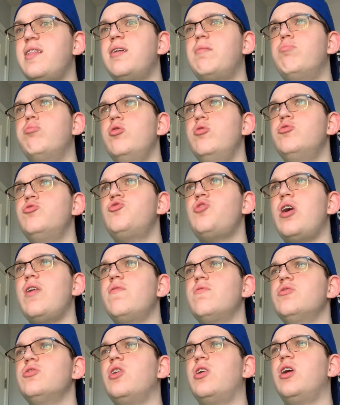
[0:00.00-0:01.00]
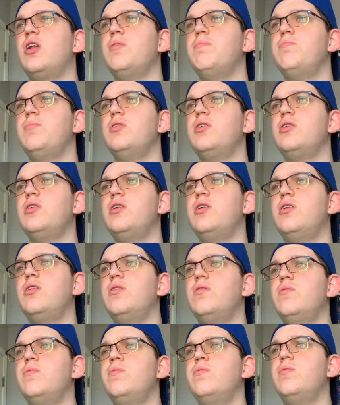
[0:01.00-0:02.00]
Blues Traveler's on it, but
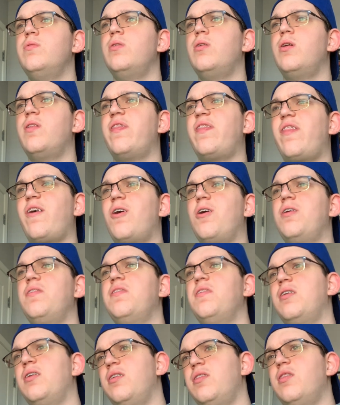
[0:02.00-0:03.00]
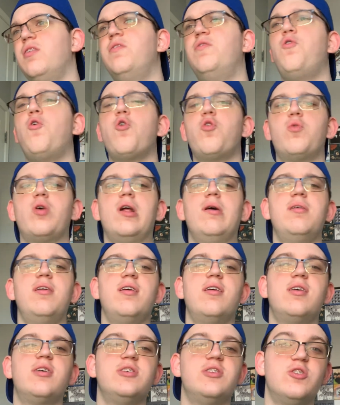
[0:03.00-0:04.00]
no, they're on the 4th one, I think,
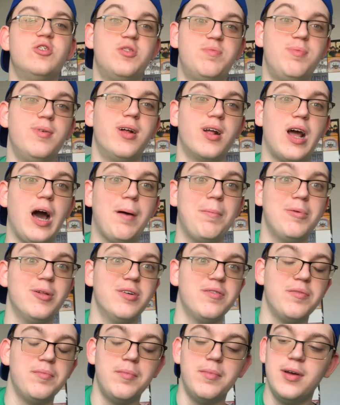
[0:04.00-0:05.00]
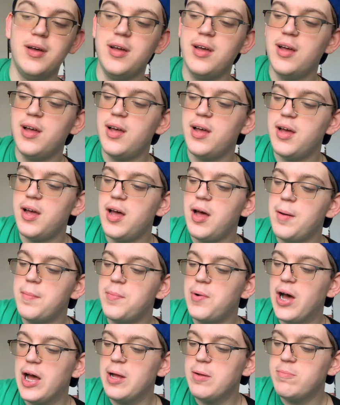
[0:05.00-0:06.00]
because there's been a couple of them.
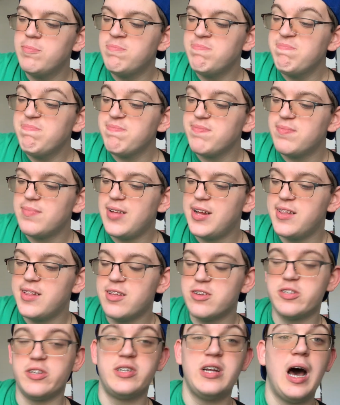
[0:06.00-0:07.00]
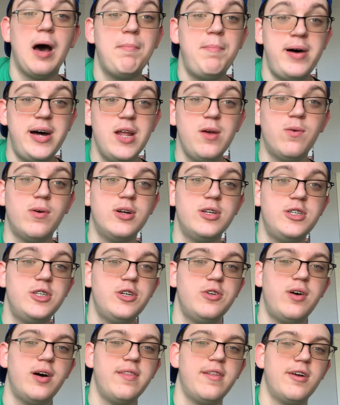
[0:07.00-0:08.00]
But I think there's a Tom Petty one
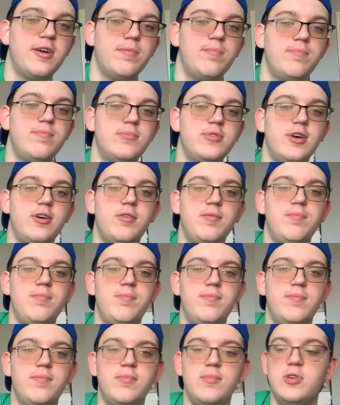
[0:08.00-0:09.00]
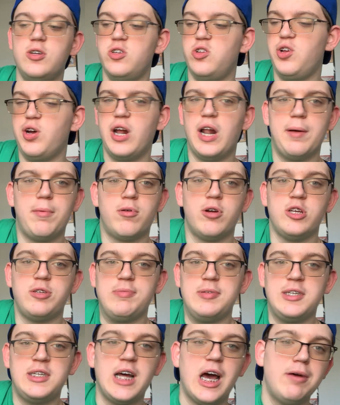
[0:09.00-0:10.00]
too on there. So just look it up.
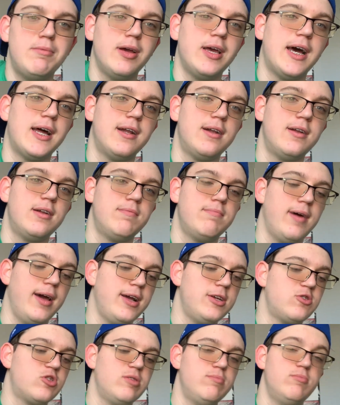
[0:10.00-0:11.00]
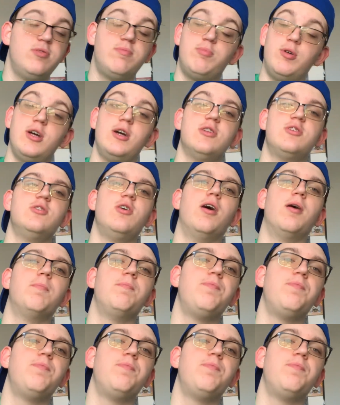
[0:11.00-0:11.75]
"Christmas Time Again" by Extreme. It's a pretty good song.